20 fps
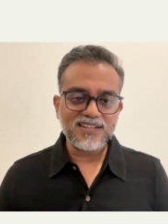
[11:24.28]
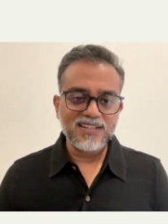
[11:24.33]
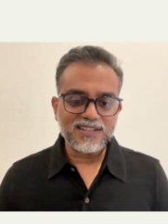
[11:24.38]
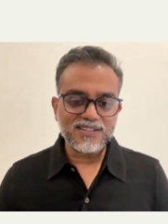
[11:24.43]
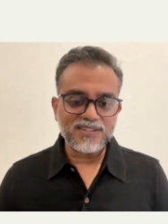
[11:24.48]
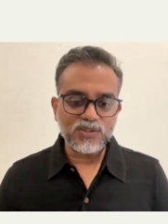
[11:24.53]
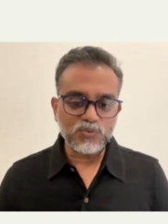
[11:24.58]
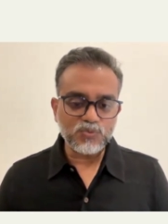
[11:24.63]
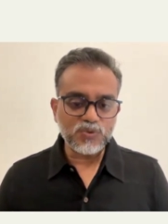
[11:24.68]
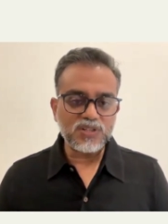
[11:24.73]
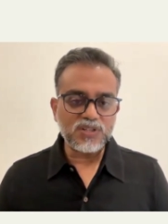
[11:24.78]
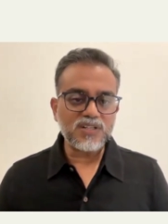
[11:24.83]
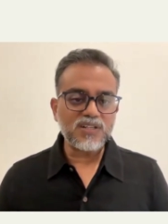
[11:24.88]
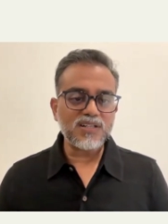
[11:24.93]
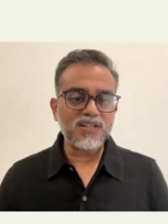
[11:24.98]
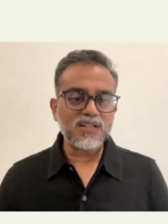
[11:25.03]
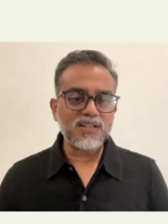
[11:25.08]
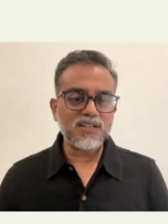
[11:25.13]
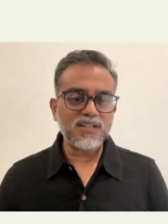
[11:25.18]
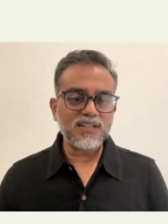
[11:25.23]
the
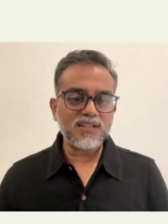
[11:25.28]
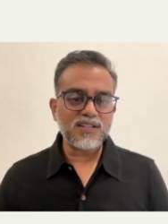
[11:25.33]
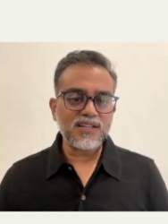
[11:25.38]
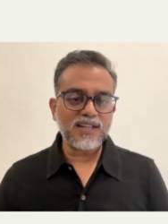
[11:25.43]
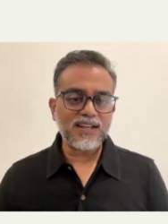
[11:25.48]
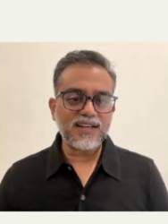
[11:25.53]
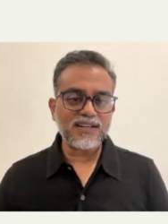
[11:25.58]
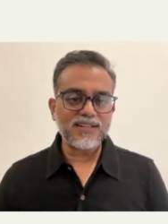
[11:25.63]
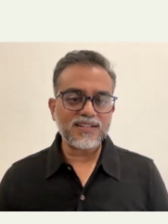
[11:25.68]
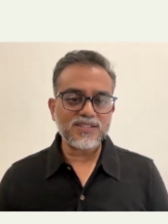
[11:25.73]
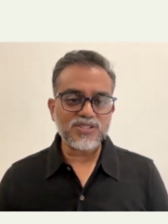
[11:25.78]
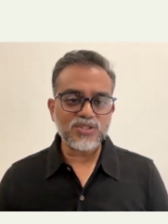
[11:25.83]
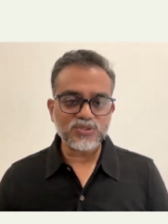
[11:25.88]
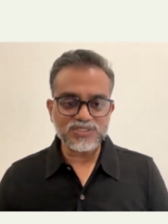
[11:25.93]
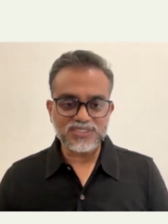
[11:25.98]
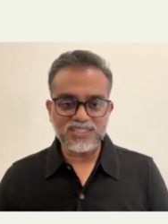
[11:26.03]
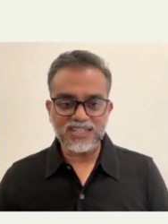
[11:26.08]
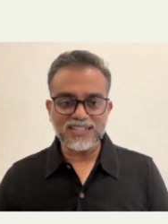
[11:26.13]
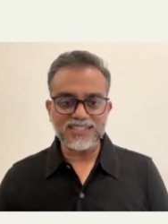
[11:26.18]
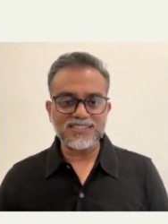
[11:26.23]
world and
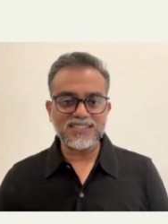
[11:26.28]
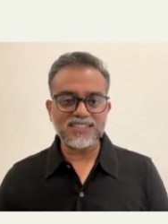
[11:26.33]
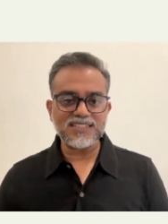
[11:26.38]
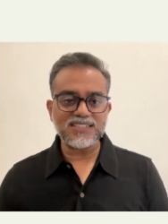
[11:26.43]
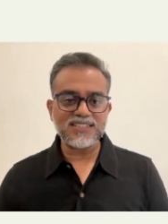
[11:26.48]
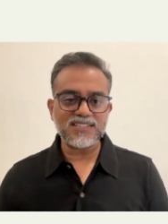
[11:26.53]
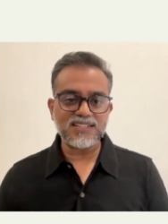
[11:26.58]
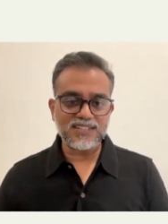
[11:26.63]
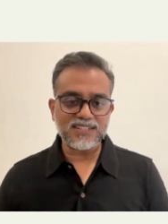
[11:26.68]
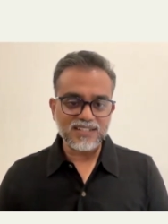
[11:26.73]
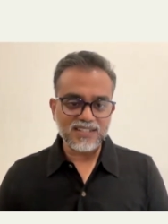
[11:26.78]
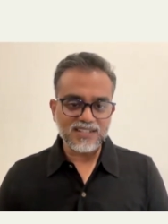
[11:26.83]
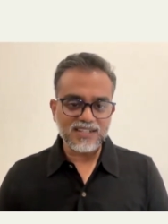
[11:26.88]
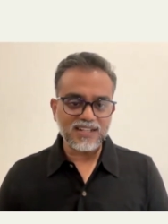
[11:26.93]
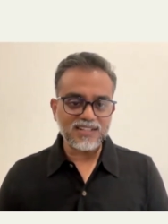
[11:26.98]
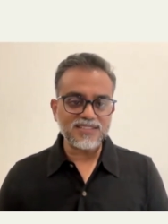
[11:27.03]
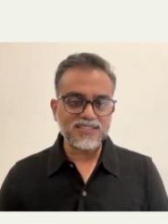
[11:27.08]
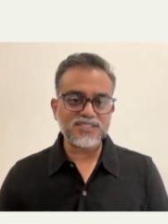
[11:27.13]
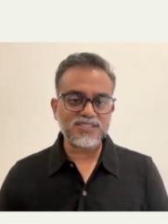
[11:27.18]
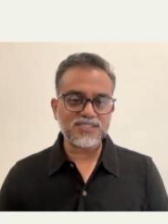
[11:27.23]
society and
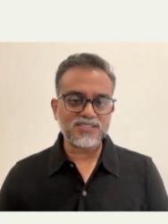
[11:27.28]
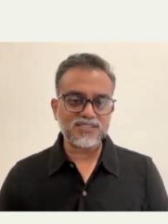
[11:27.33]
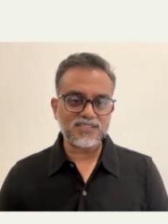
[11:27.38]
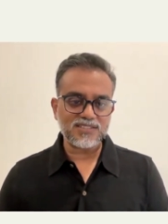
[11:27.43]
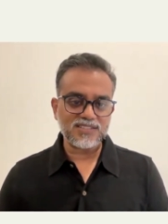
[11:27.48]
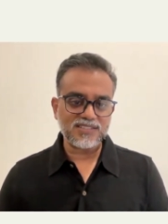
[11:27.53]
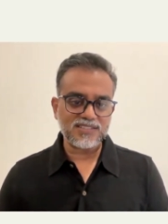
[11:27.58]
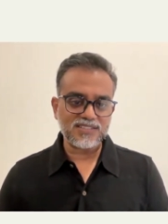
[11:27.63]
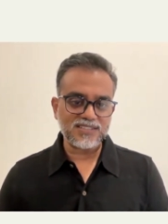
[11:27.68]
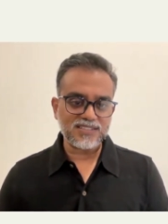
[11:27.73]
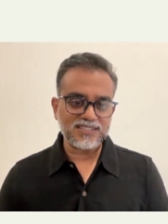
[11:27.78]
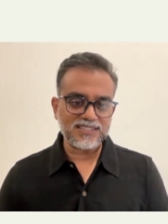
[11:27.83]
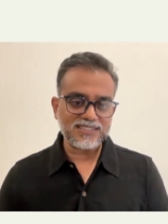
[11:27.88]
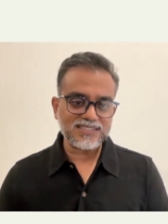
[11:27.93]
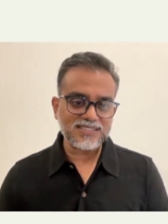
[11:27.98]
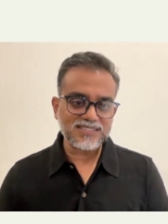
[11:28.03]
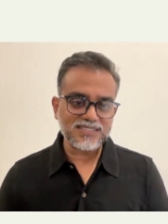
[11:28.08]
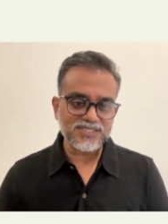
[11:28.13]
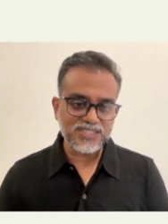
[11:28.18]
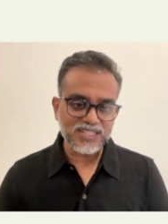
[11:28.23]
culture
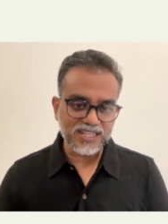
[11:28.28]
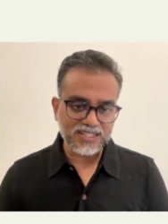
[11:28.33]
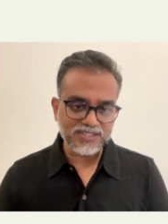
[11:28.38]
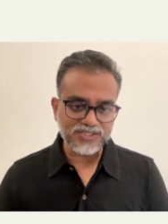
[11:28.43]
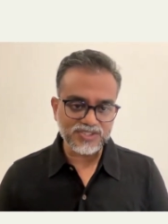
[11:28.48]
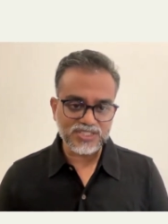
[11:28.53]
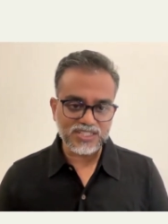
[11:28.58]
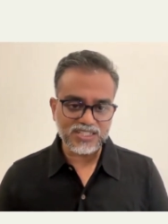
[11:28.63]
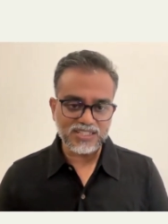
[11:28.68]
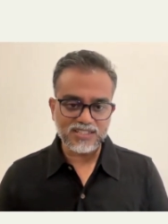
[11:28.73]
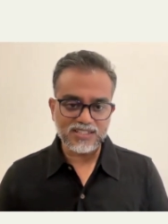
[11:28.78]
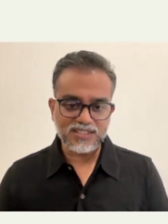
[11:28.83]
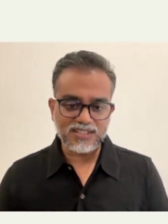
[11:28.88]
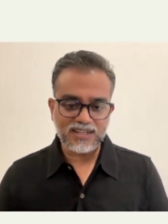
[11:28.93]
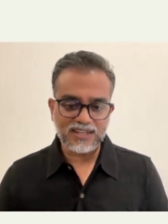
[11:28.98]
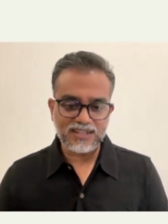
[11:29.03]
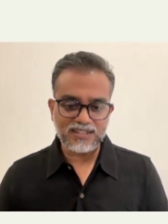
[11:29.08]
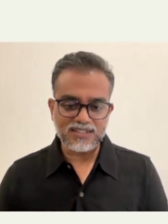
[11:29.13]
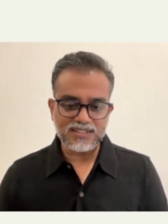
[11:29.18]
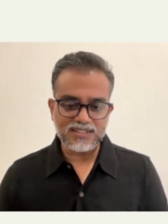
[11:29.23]
is changing
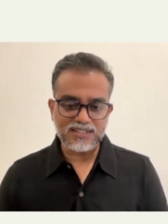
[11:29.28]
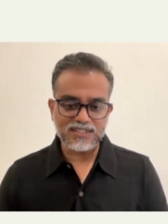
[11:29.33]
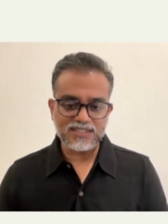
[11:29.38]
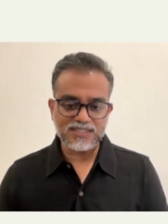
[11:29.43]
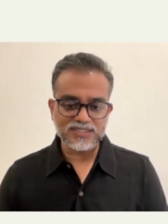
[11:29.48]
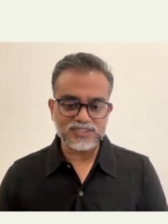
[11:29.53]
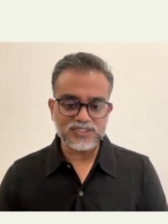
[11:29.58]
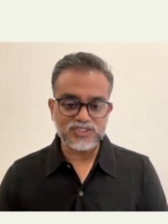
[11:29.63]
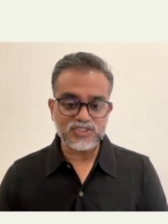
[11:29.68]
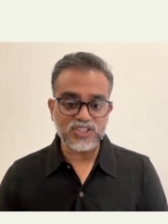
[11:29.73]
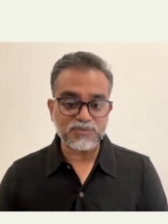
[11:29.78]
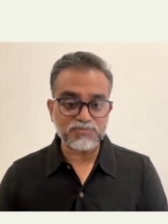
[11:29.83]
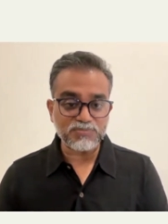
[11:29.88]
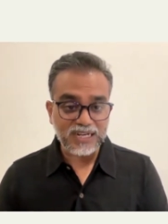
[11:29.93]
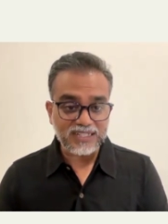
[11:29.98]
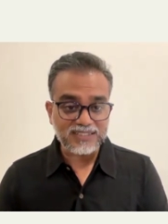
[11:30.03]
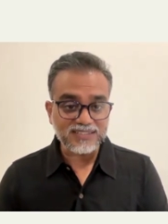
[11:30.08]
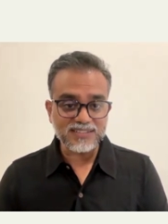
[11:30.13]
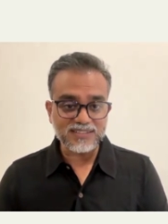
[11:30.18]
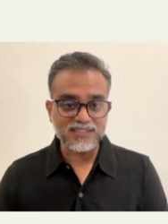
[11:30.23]
and is
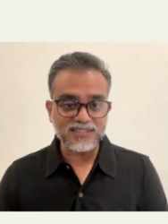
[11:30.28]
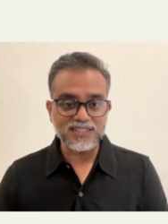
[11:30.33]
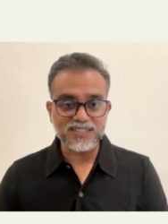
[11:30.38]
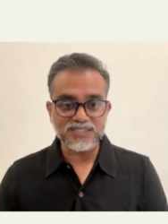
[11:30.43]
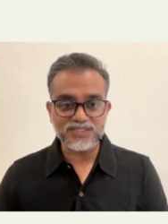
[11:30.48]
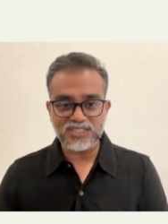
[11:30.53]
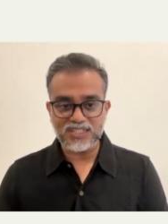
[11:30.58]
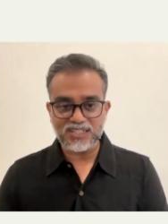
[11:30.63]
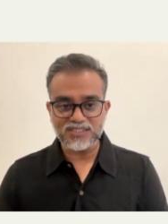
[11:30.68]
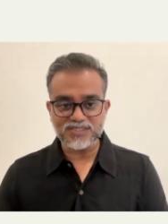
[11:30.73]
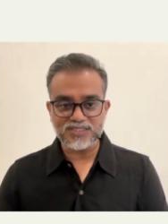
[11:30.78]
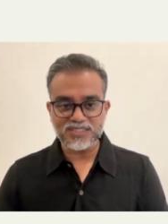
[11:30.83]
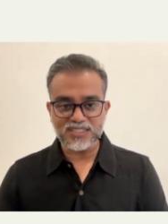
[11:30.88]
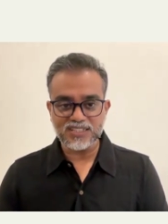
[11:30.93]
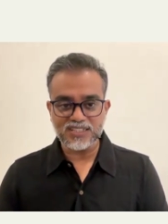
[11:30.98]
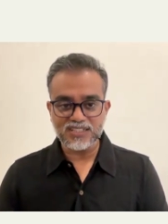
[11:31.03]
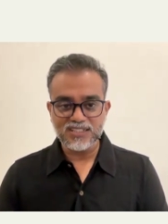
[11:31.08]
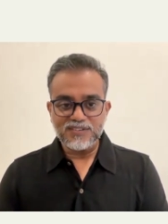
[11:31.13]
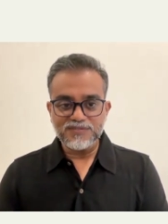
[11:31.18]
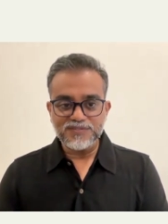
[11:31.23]
dramatically changing.